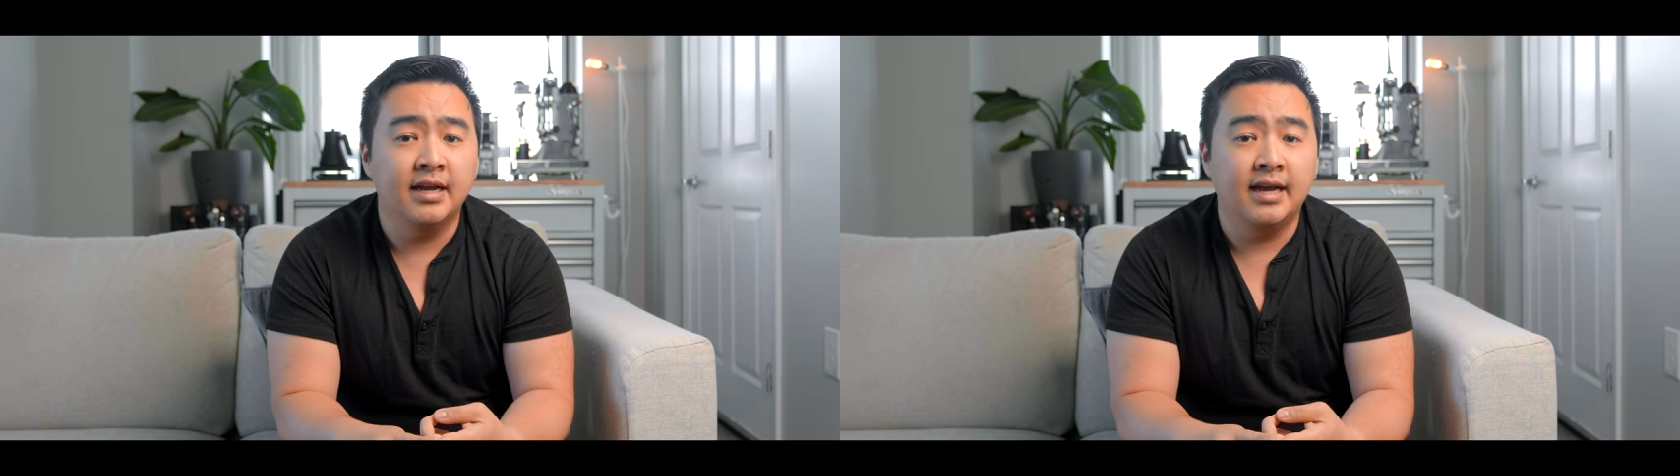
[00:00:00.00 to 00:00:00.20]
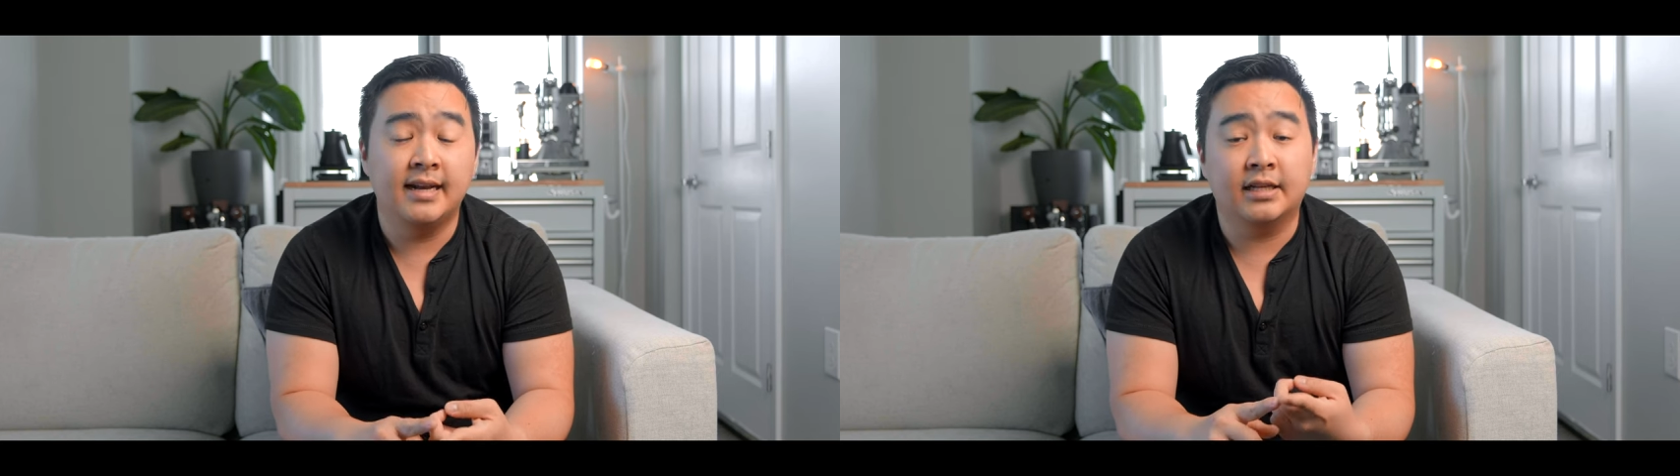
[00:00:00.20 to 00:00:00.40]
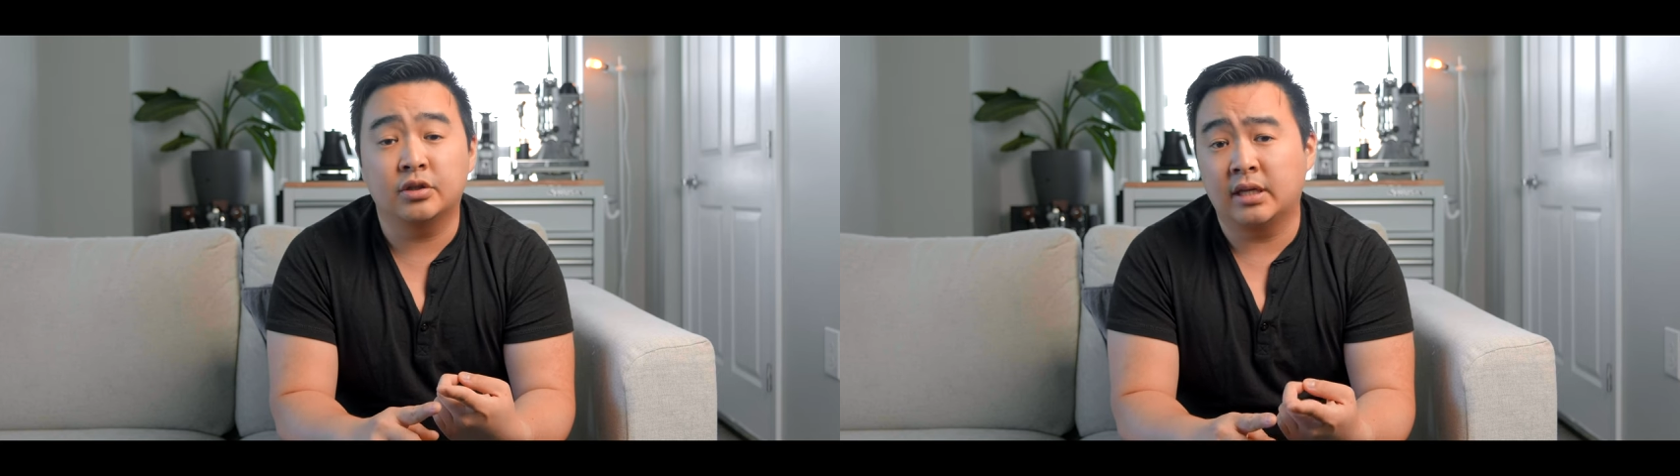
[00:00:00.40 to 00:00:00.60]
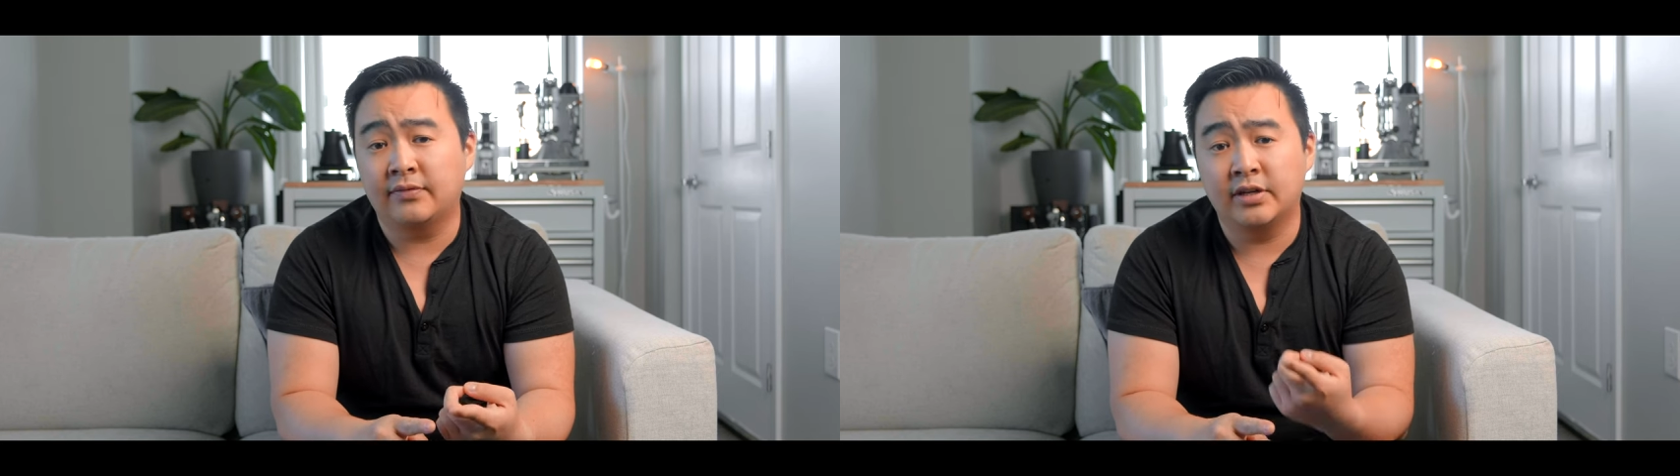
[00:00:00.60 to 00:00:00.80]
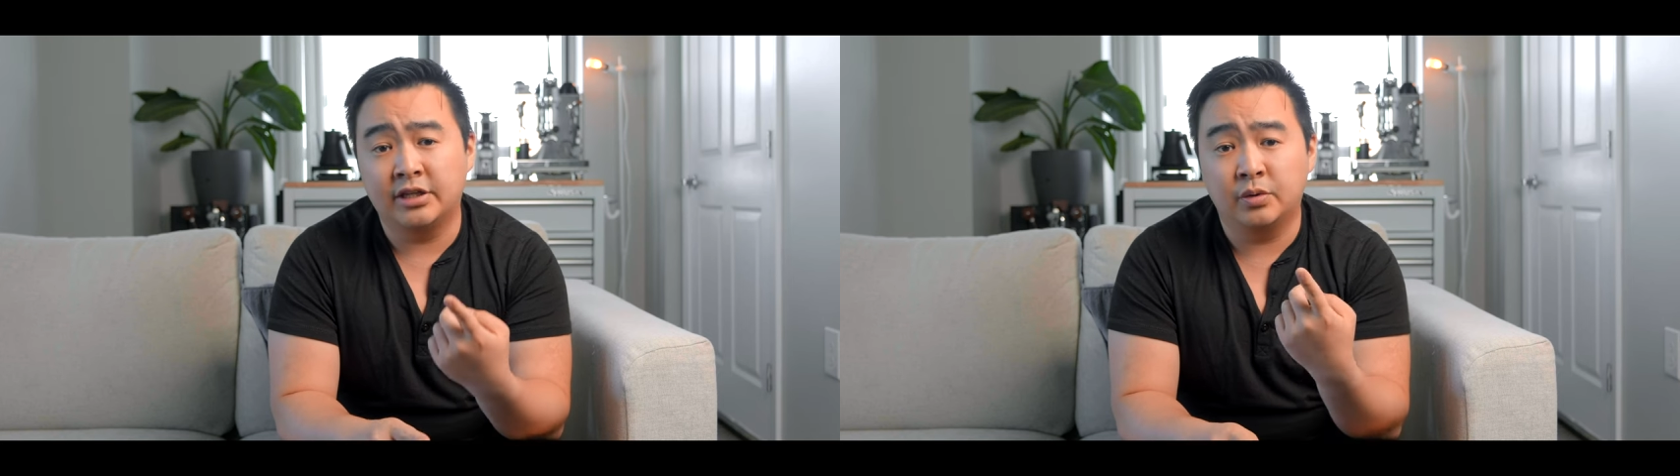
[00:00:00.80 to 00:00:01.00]
and that's only
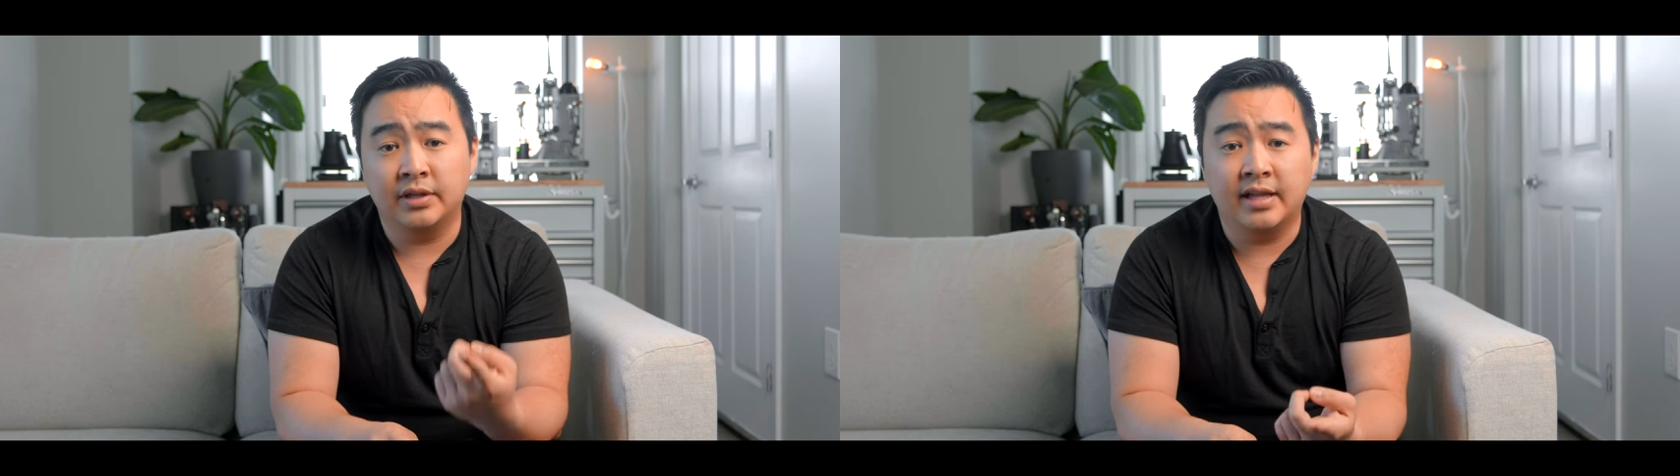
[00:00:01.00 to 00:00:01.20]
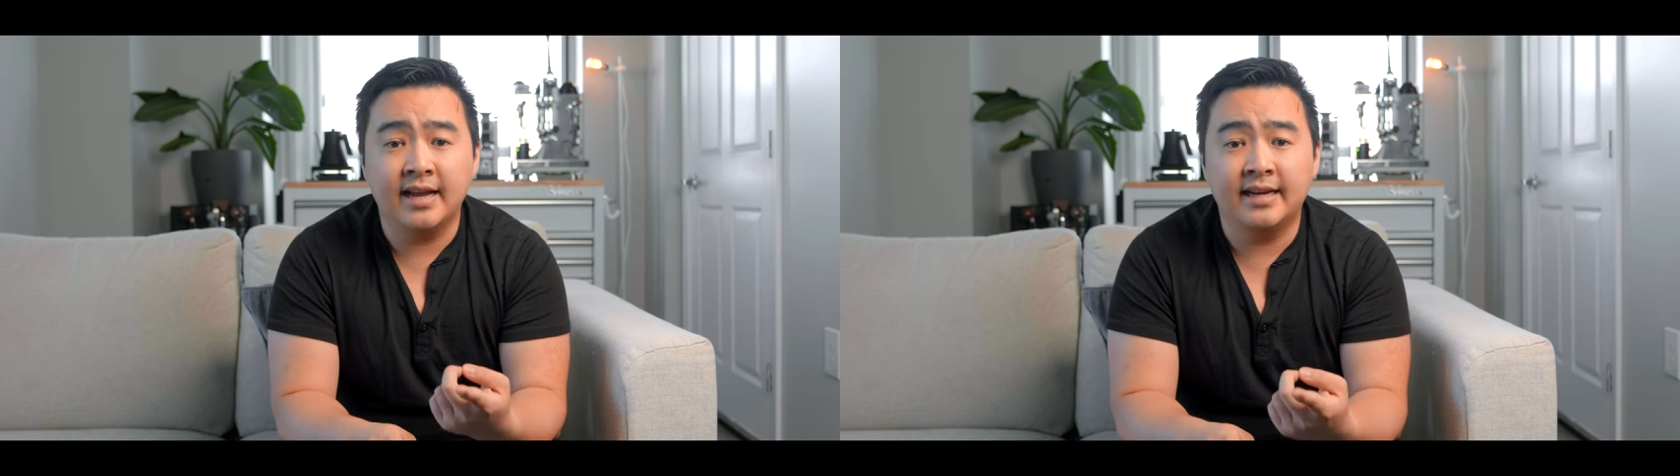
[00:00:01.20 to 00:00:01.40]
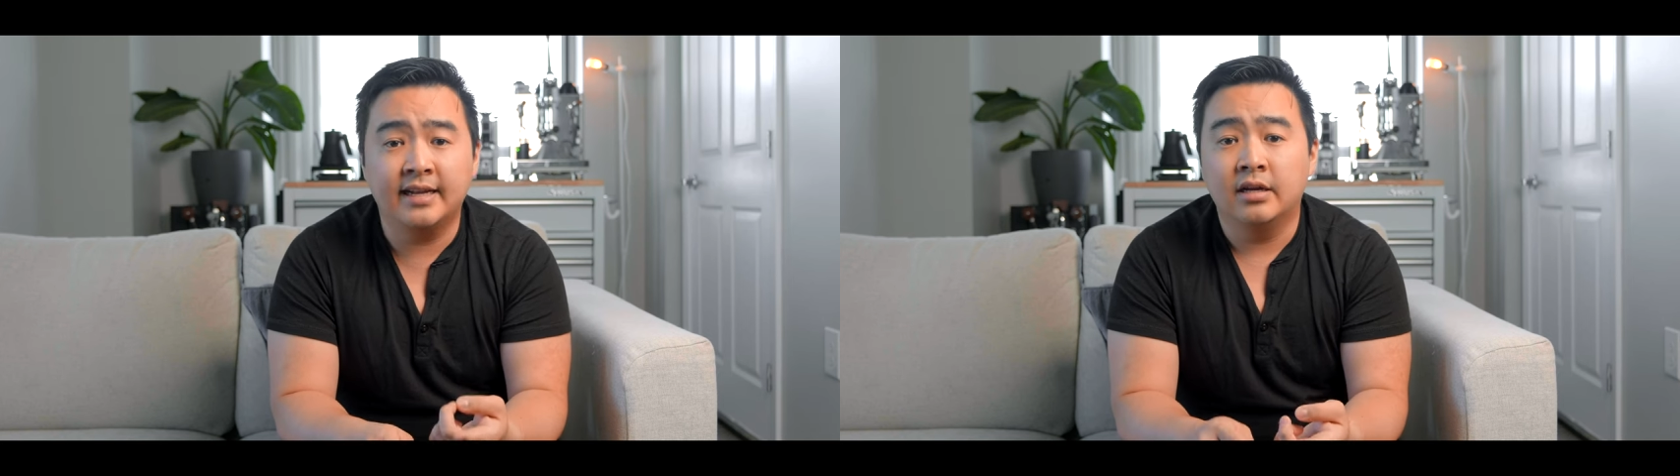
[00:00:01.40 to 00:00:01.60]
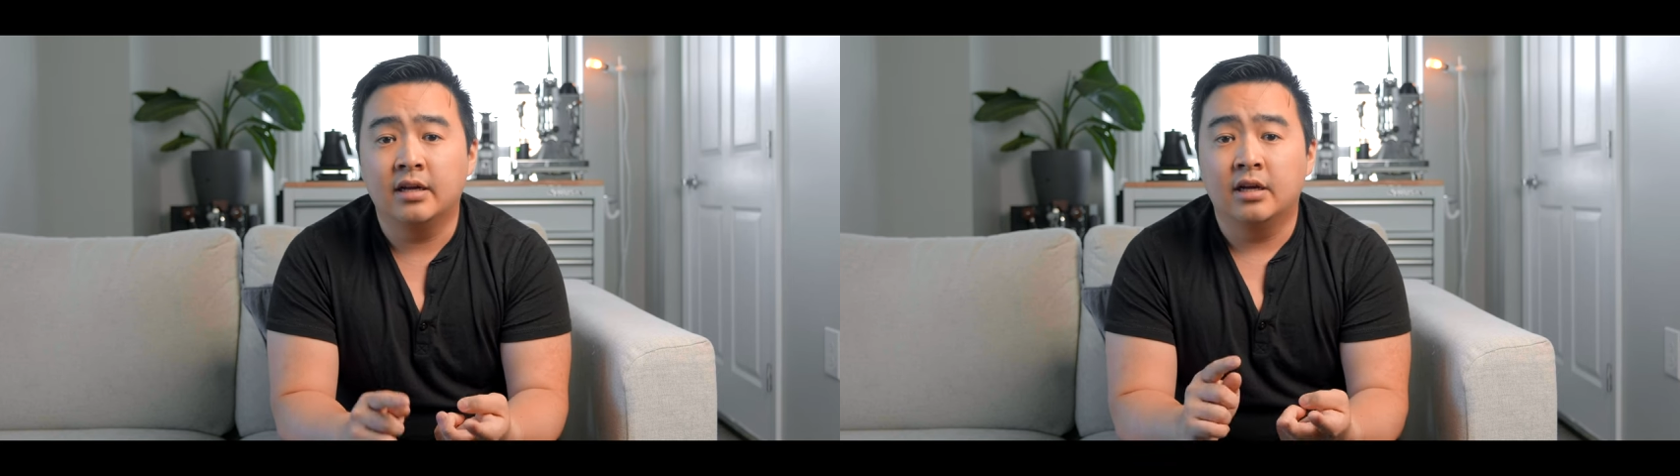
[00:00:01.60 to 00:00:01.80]
if you need to align it,